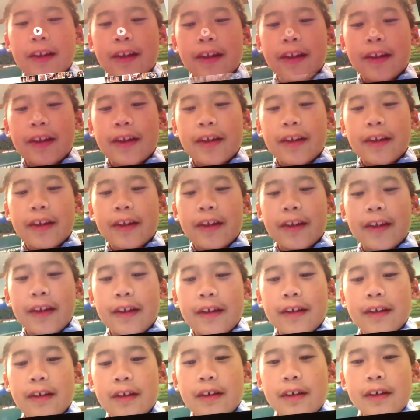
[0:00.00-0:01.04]
to watch
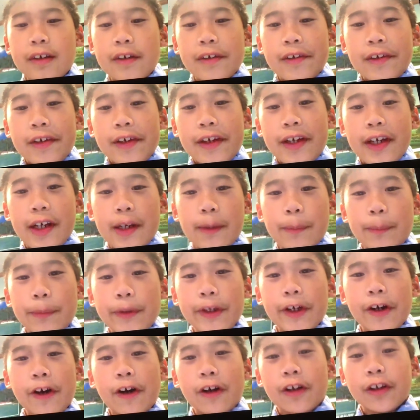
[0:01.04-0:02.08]
the other one, too.
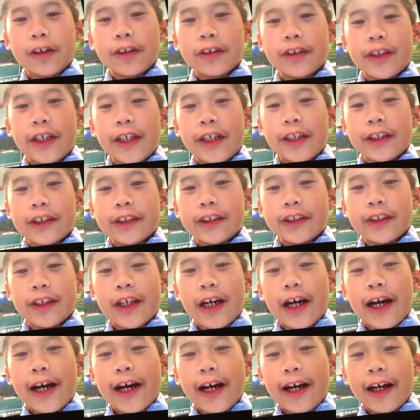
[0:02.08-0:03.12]
Happy holidays,
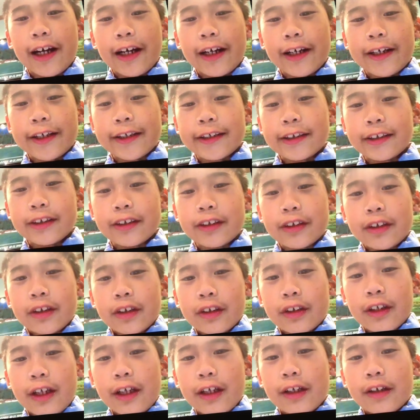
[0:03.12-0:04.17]
guys.
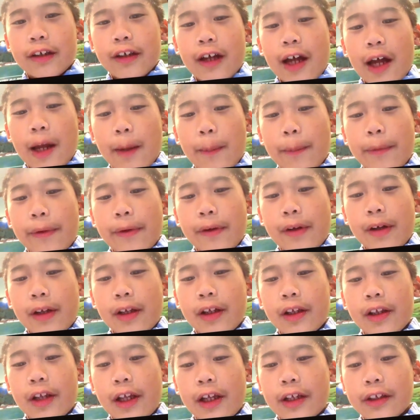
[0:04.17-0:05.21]
Thank happy
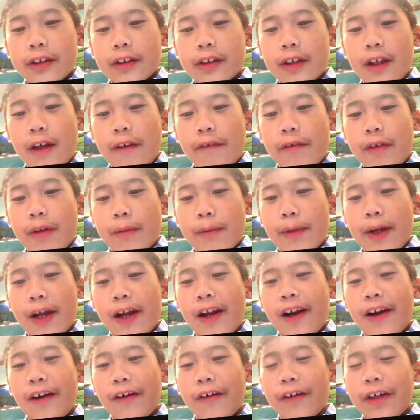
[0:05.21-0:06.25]
Thanksgiving.
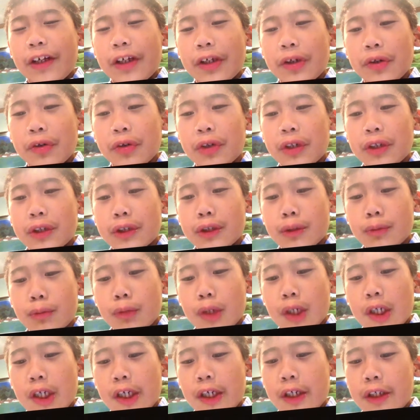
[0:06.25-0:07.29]
Merry
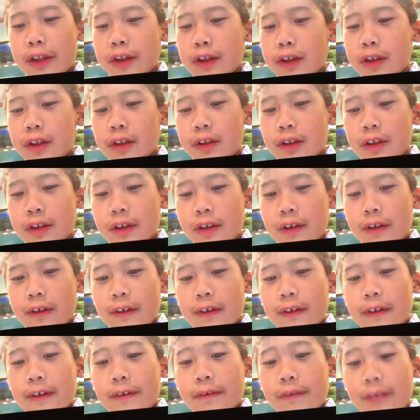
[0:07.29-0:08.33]
Christmas.
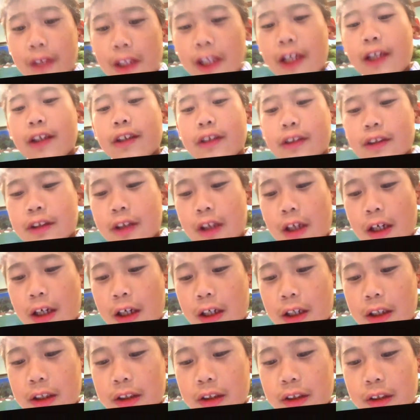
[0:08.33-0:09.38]
Thanks, guys.
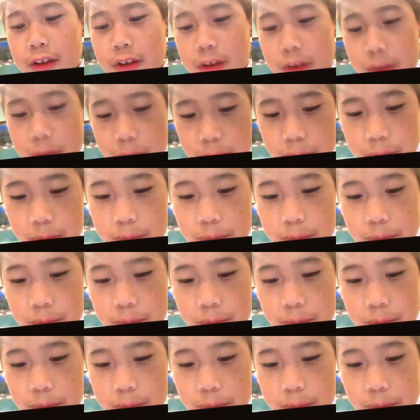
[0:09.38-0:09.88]
Oh, my God.